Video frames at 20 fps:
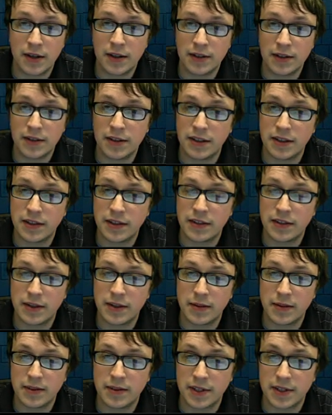So these
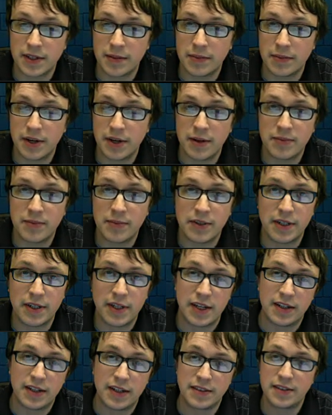labels are going to populate
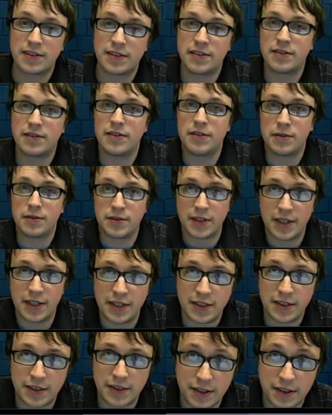as those
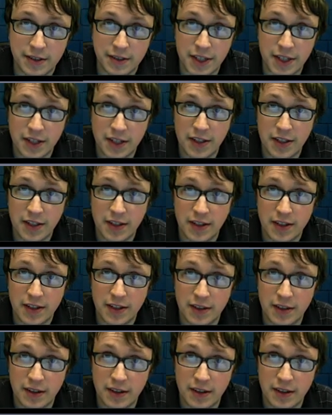agents are checking in.